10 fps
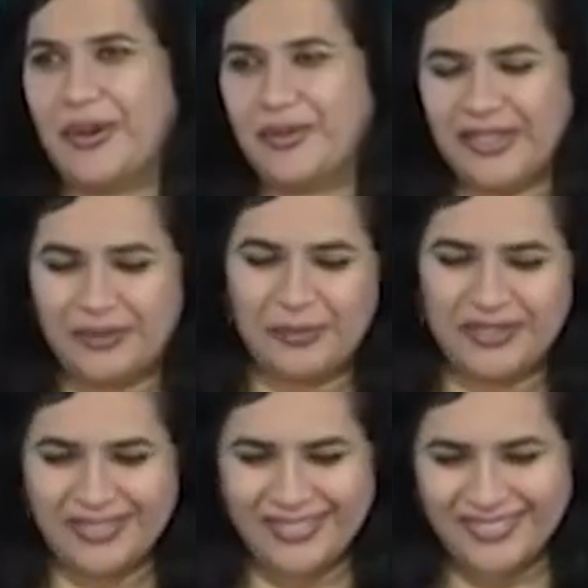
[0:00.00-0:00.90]
around that
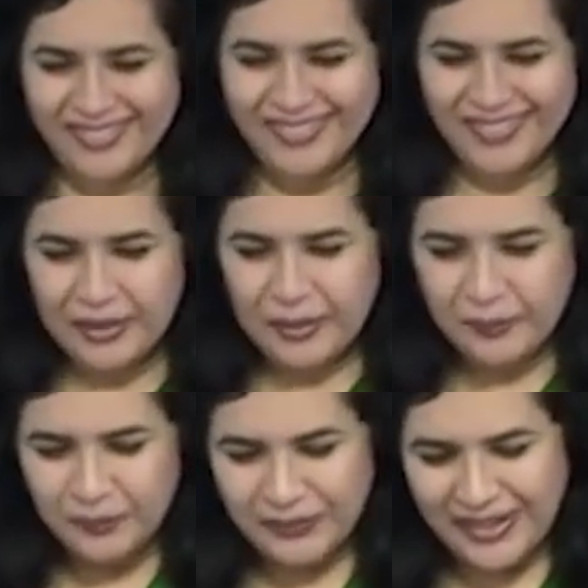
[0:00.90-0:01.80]
period.
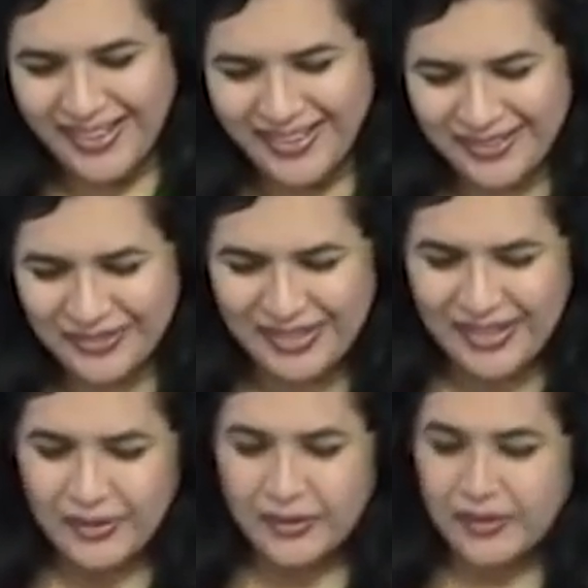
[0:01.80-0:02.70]

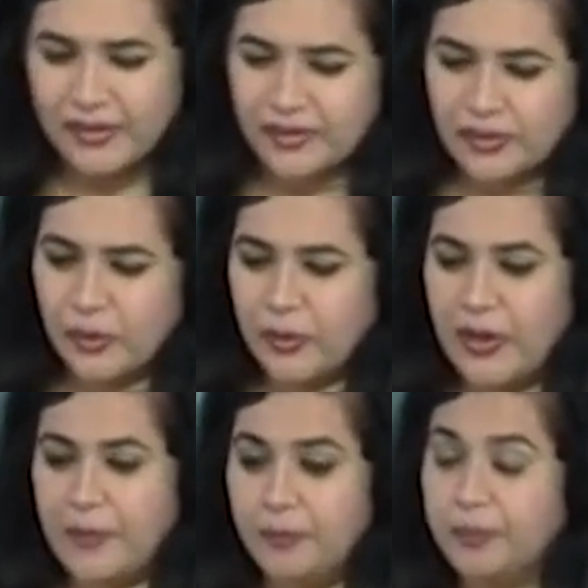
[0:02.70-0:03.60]
Okay, so
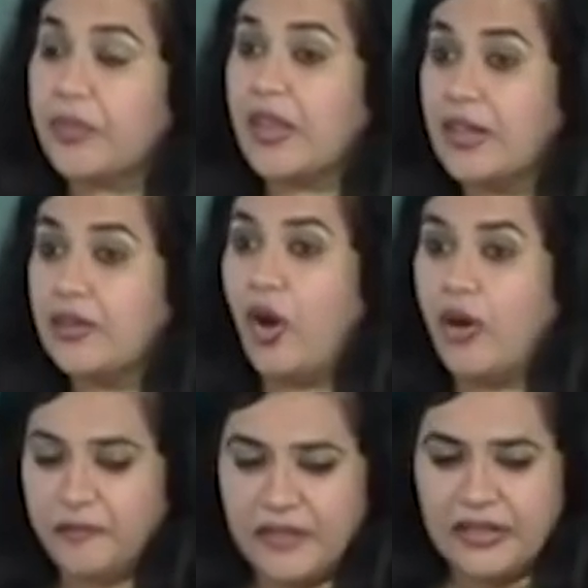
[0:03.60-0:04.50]
um.
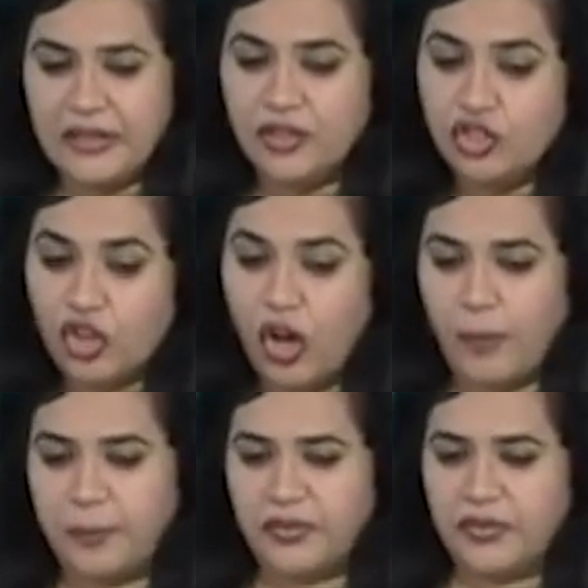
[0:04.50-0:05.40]
Coffee
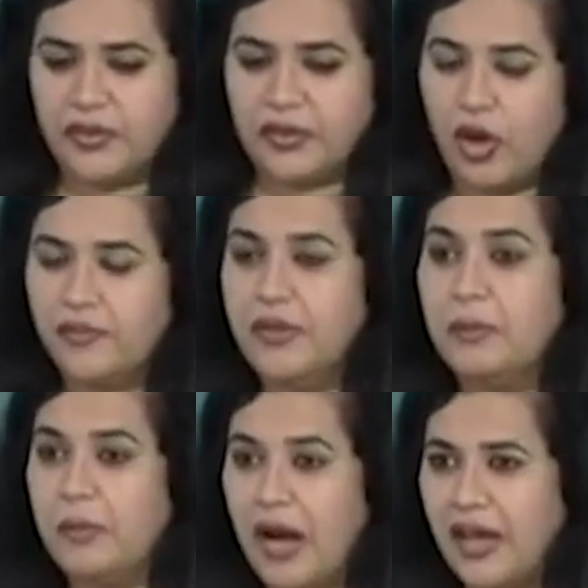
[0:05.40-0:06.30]
shops, coffee
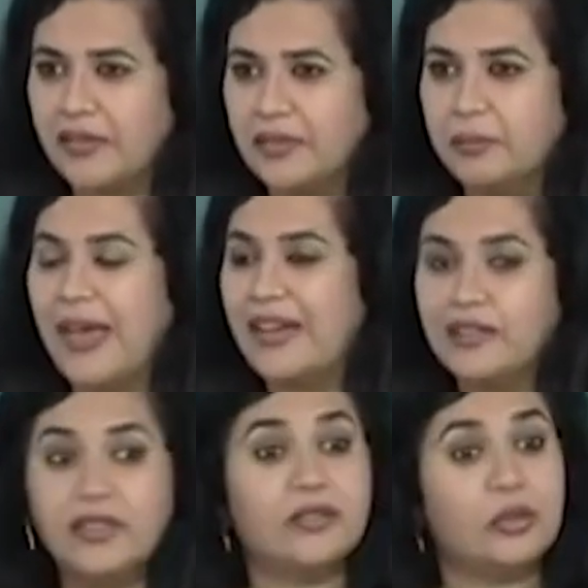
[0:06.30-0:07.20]
bars.
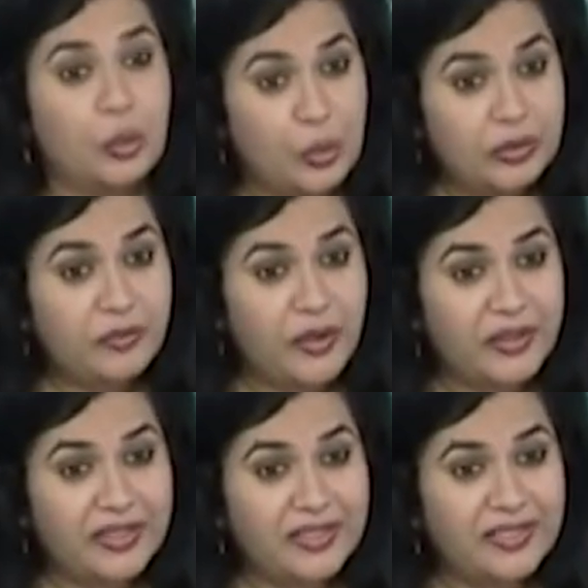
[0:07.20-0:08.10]
Paris is known for
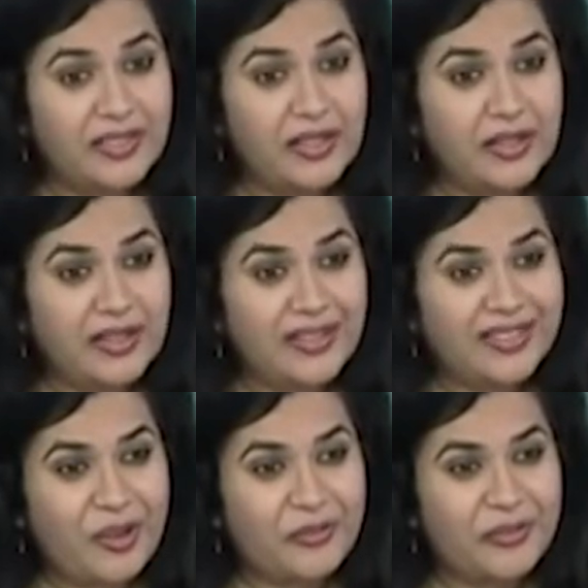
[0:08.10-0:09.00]
its
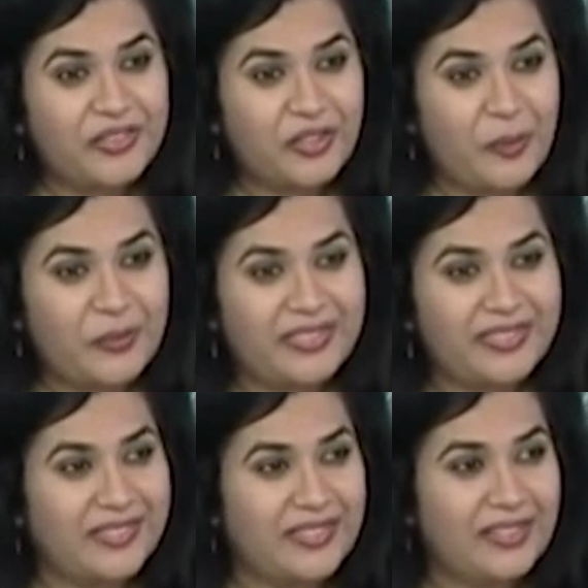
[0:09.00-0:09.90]
coffee
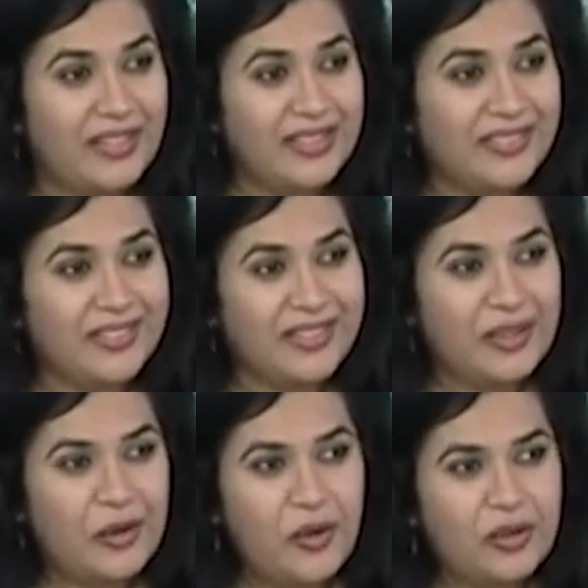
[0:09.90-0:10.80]
shops, right?
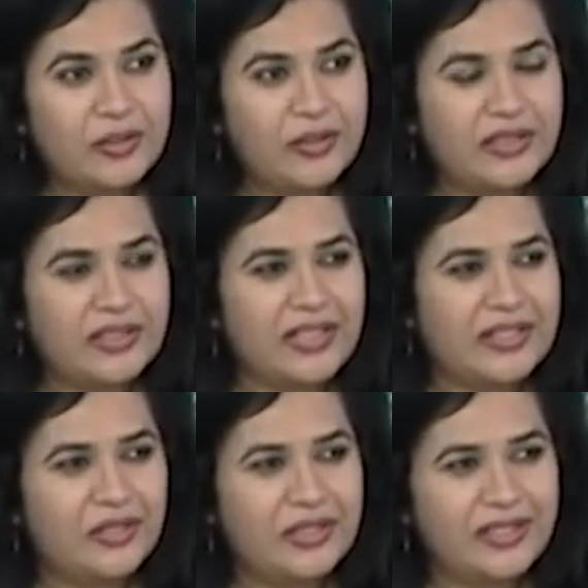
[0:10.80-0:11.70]
All those
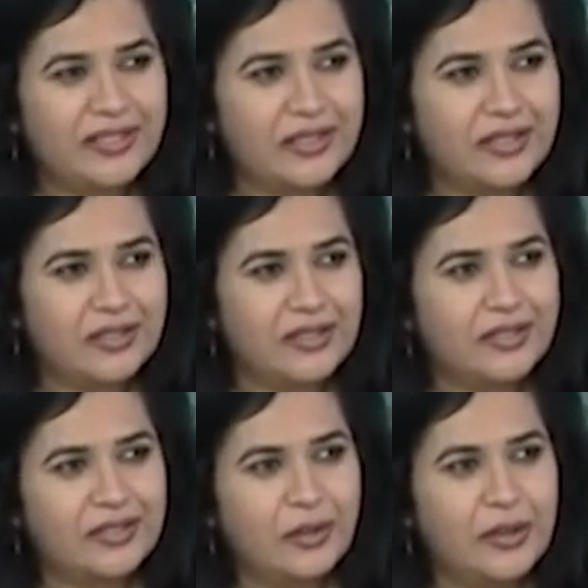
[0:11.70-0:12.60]
intellectual
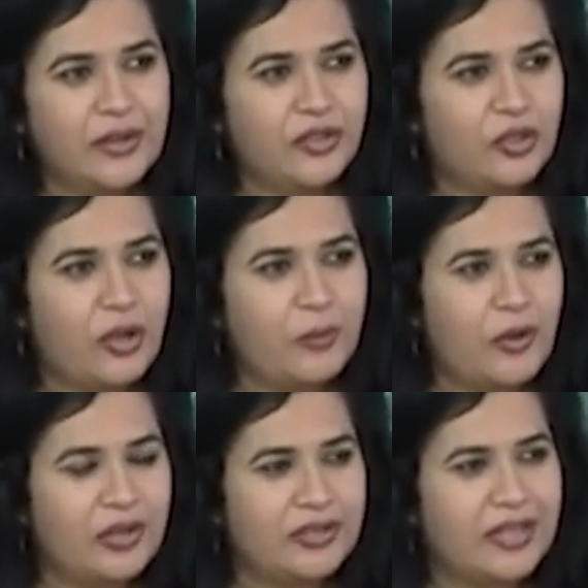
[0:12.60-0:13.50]
discussions,
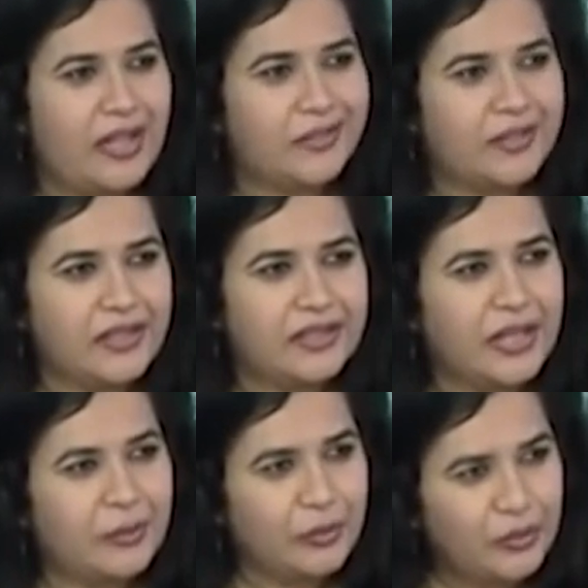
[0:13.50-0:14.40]
Jean-Paul Sartre and
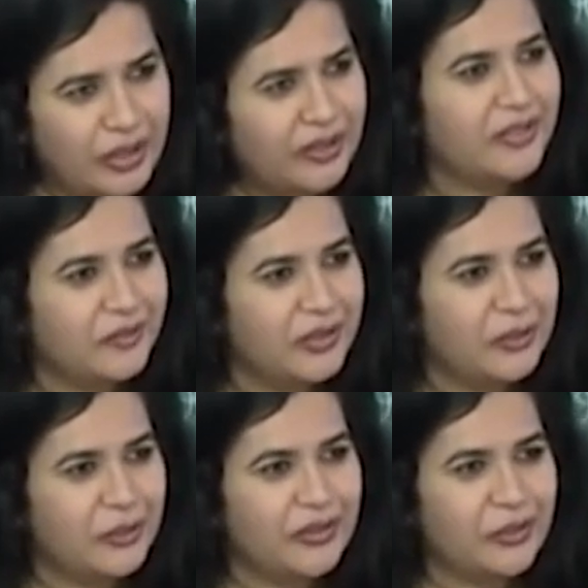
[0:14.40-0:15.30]
Camus having, we
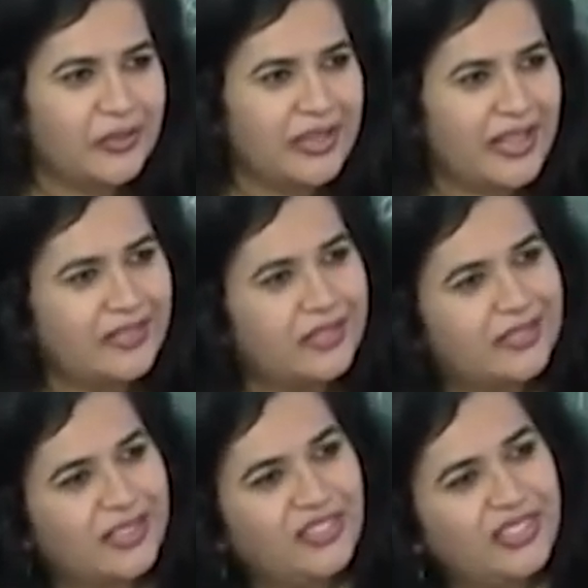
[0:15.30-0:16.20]
know those
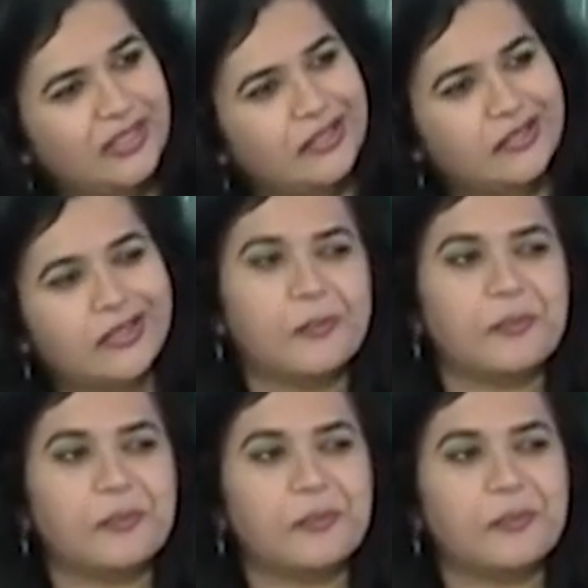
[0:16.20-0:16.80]
existentialist